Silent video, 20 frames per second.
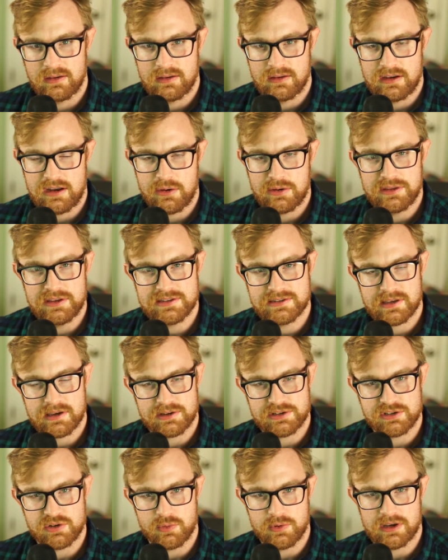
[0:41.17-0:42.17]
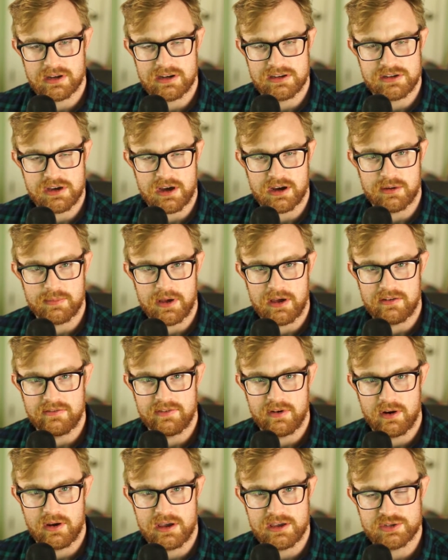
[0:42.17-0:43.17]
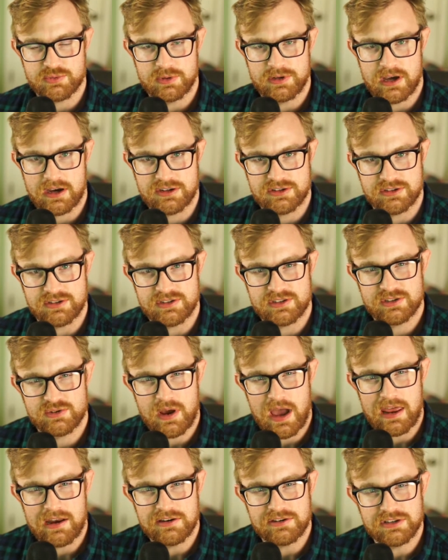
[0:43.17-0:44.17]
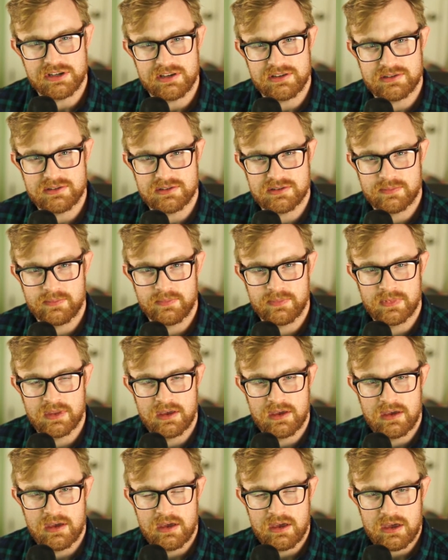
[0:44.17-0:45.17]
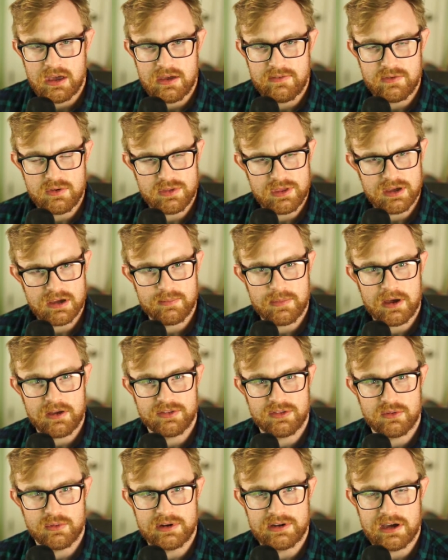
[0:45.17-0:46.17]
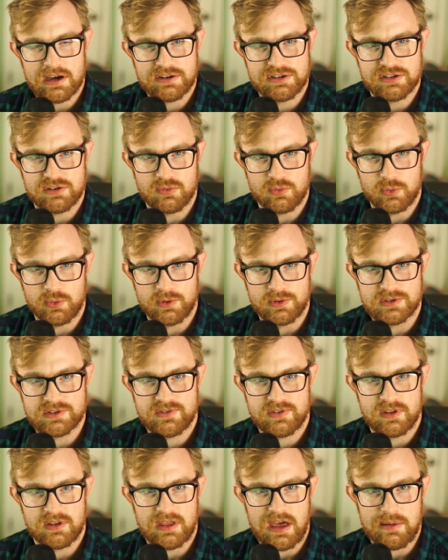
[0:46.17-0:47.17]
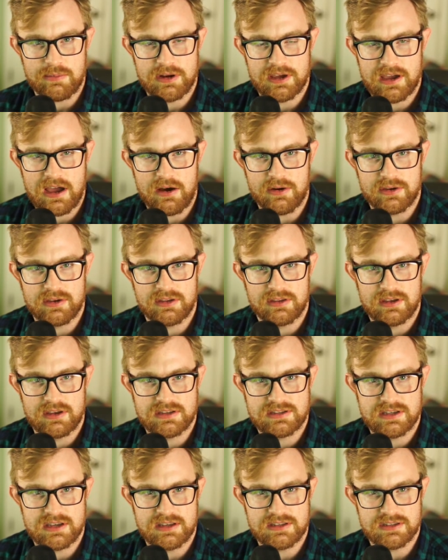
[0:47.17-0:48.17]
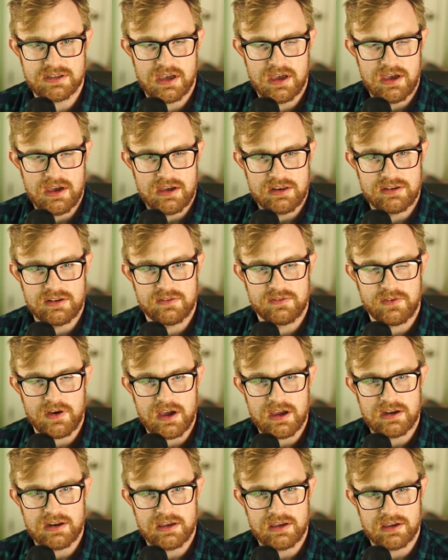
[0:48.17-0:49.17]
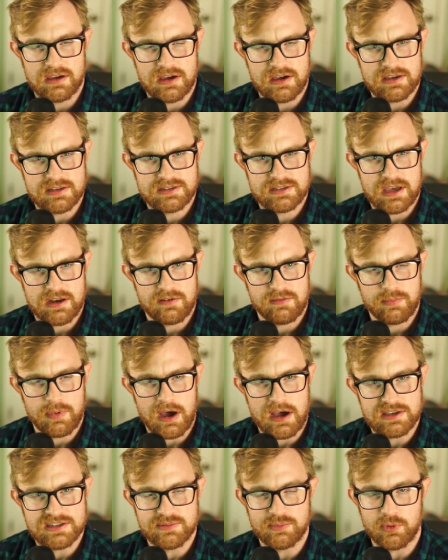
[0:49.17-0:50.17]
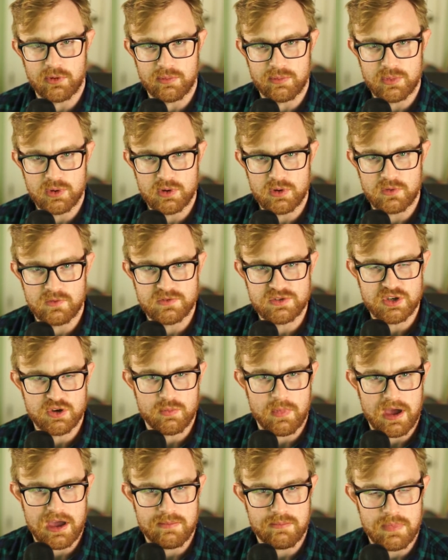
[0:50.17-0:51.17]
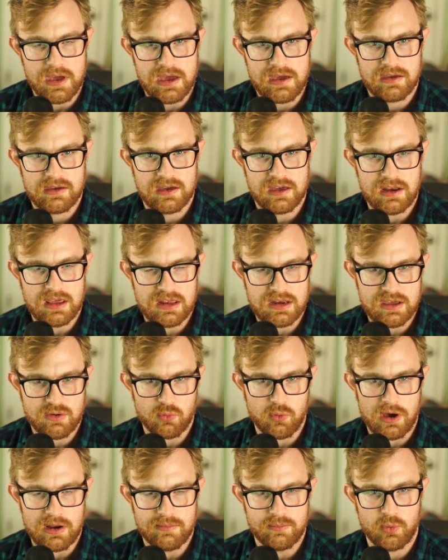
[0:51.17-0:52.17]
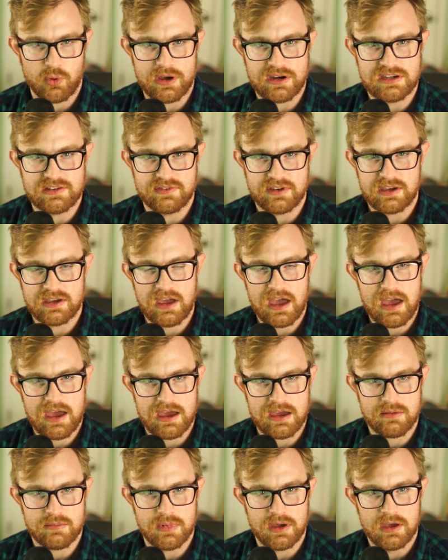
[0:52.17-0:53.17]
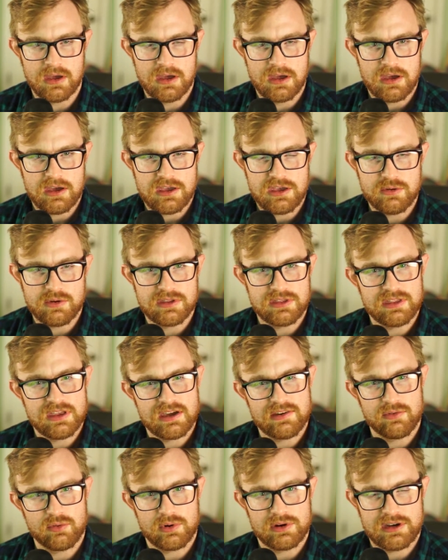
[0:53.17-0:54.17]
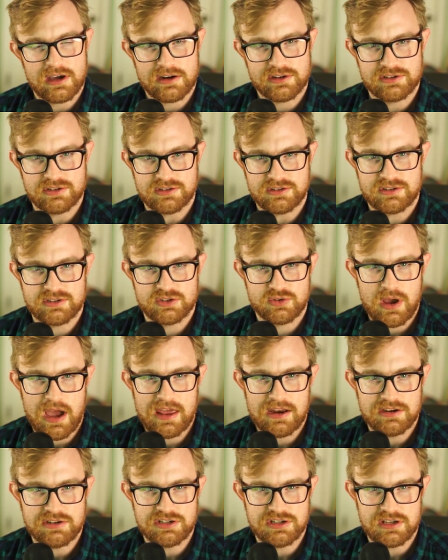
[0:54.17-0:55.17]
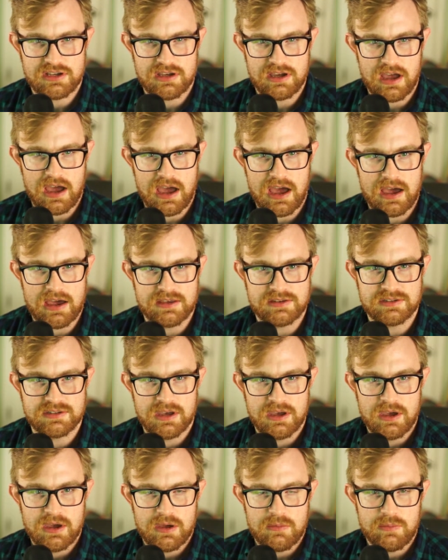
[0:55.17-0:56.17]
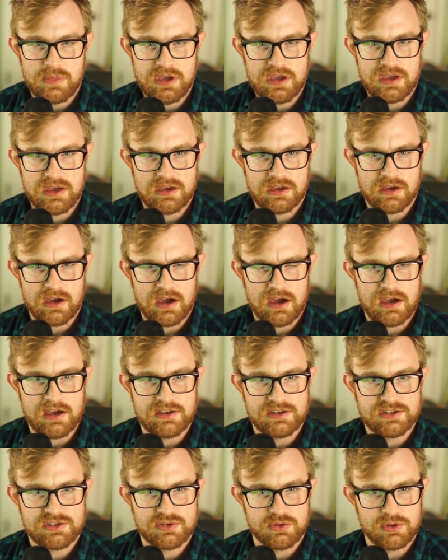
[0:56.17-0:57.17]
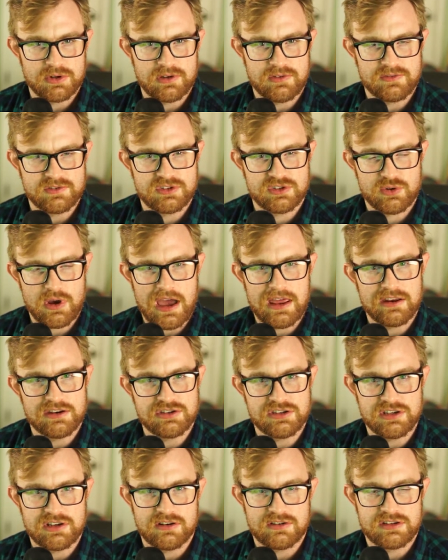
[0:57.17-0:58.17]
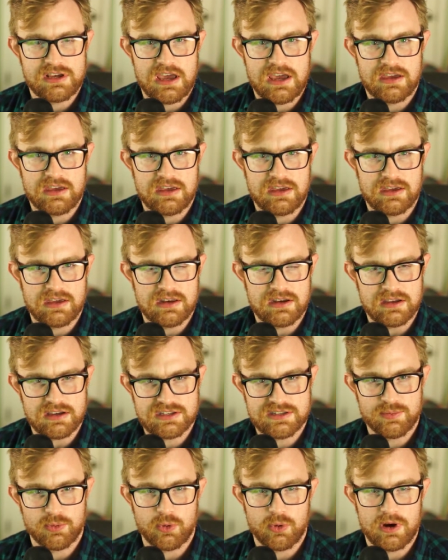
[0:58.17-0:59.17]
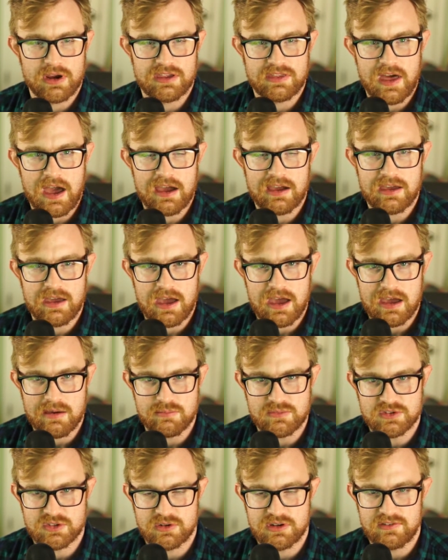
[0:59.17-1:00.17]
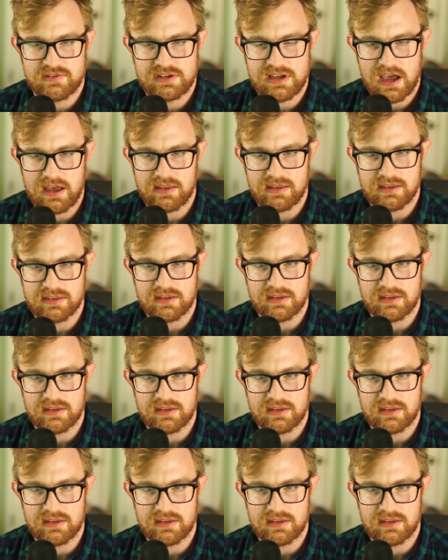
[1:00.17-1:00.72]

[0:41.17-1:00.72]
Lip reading: Now in this lecture, we're going to talk about various reduction strategies. If you think about the reduction rules for the lambda calculus as defining a set of possible moves you might make at any one point of a game, you can think of a reduction strategy as being a sort of strategy you're taking and exploring that game, sort of telling the